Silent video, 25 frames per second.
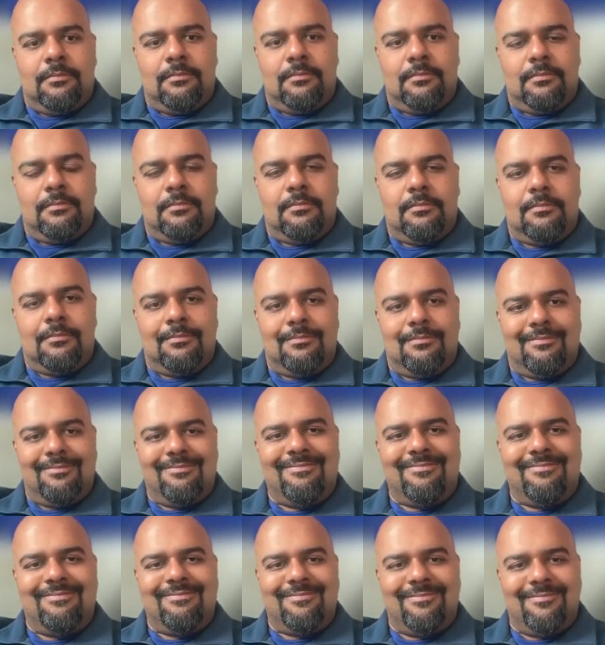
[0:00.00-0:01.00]

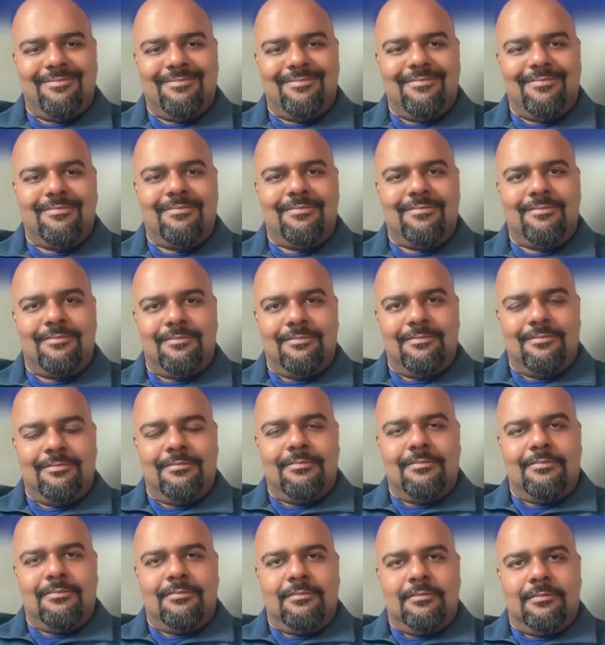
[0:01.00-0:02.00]

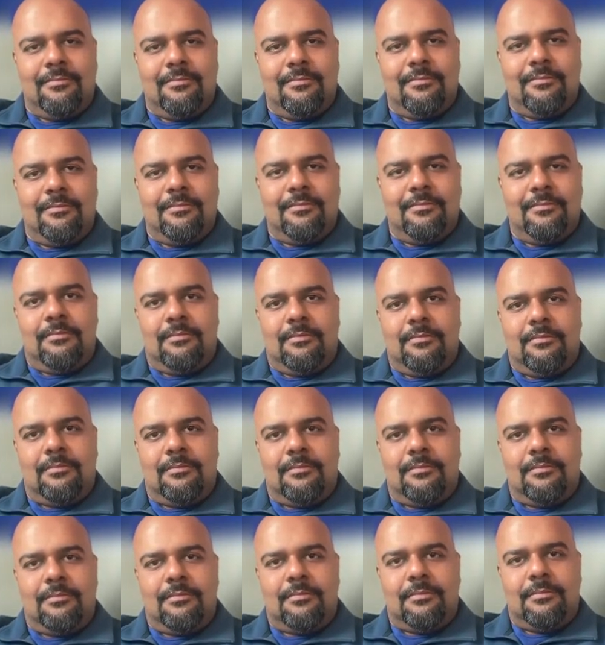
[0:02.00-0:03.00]

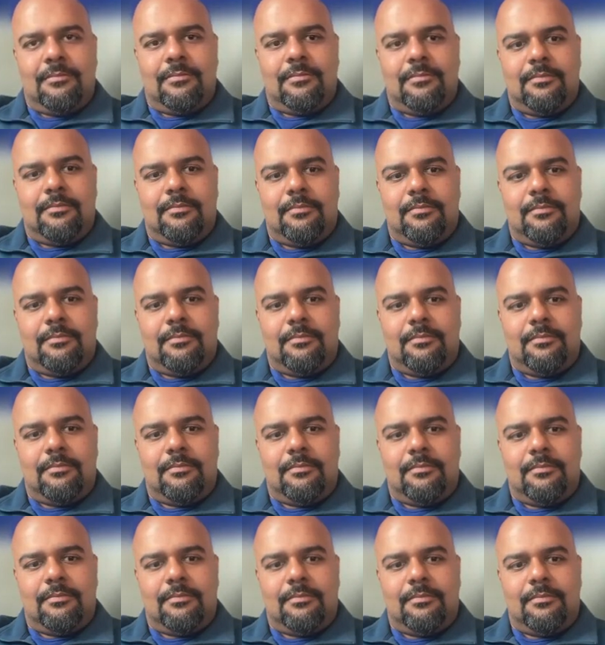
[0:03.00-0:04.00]

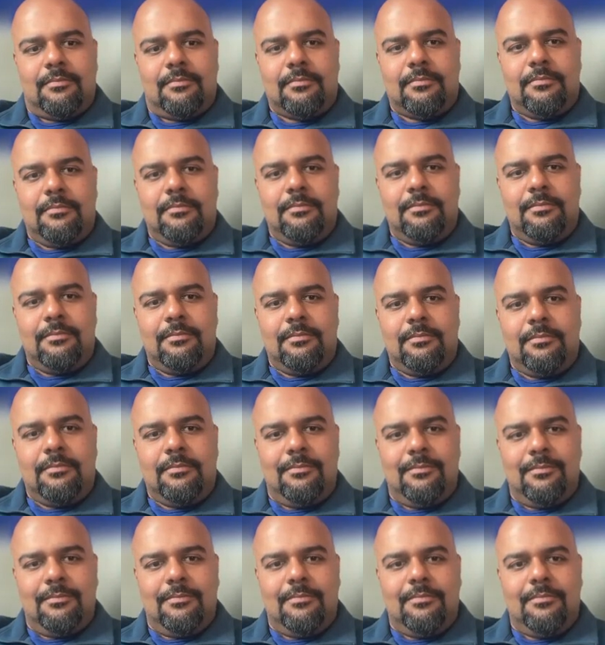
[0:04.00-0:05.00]

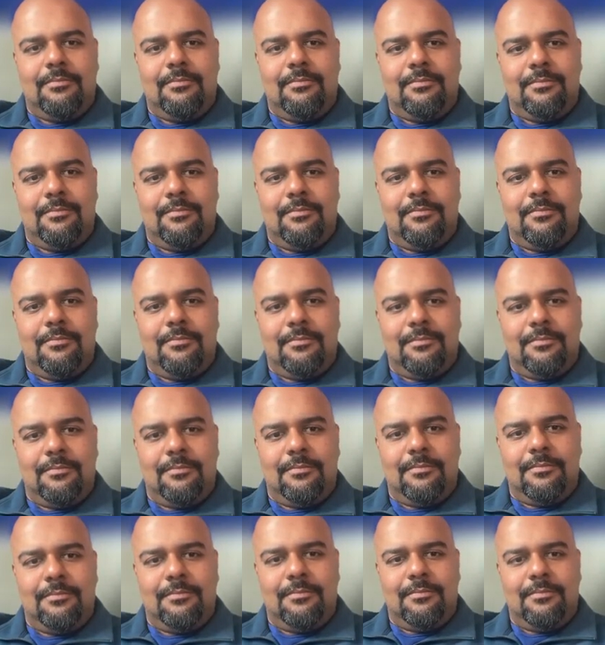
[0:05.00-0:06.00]

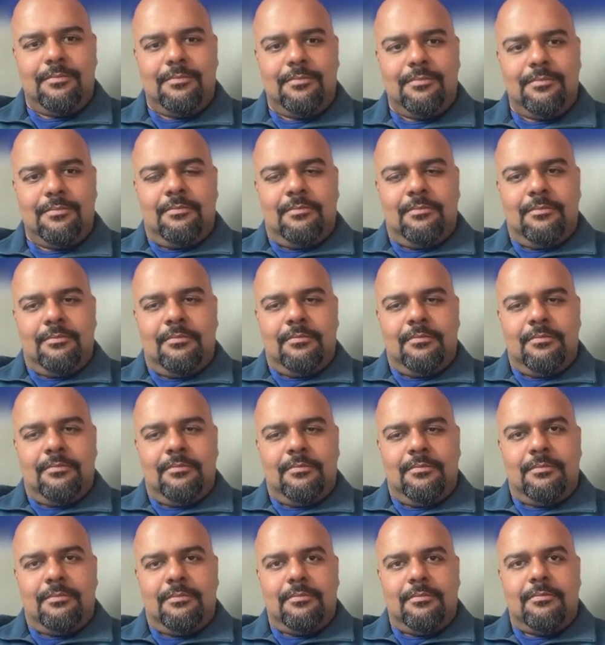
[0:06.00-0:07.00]

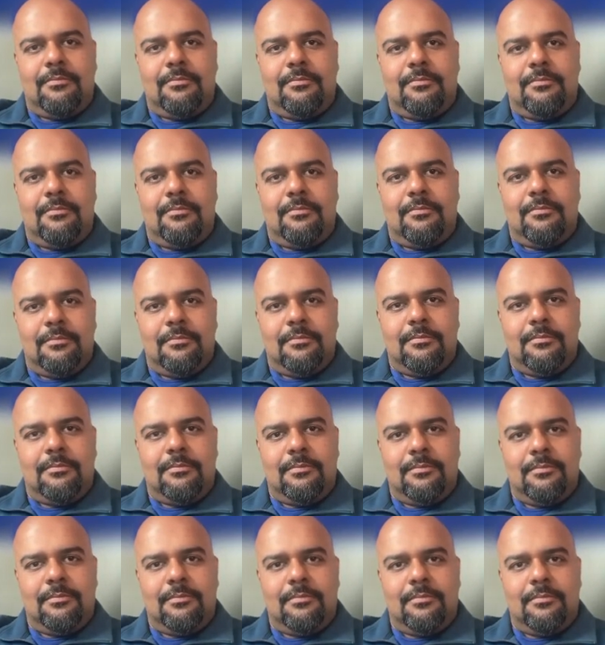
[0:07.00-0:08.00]
[no speech]